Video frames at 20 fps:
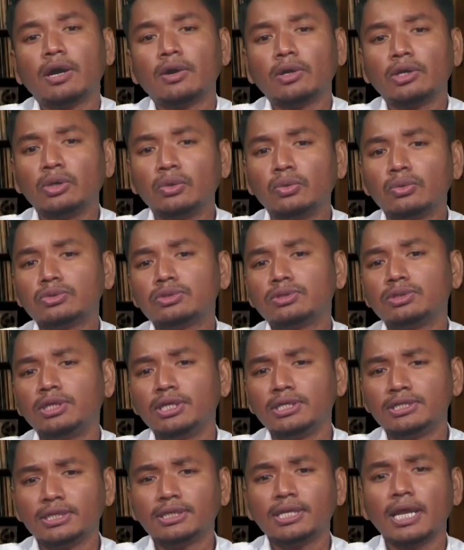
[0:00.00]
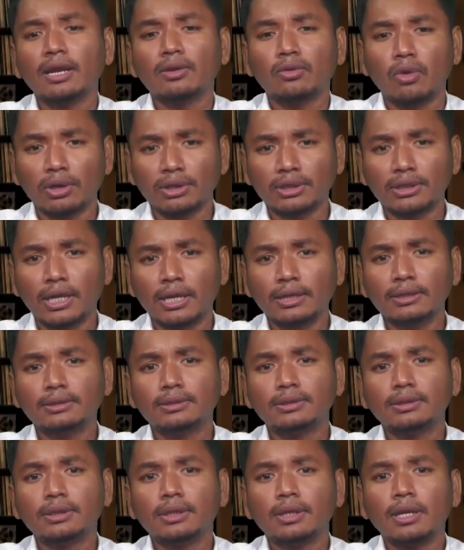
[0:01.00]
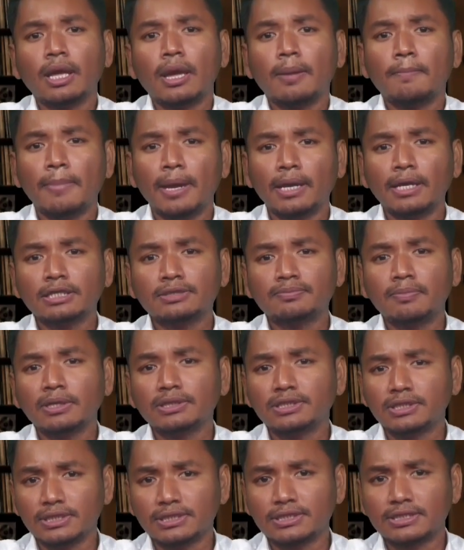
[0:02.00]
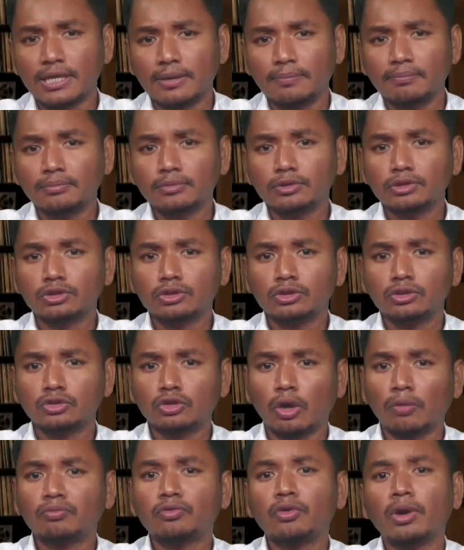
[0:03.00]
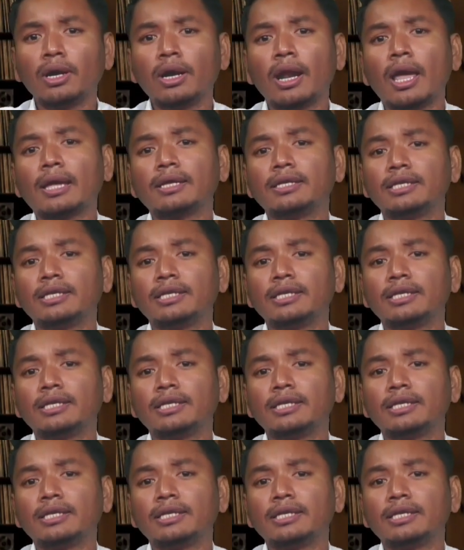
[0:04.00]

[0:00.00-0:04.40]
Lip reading: use digital content management systems. Software like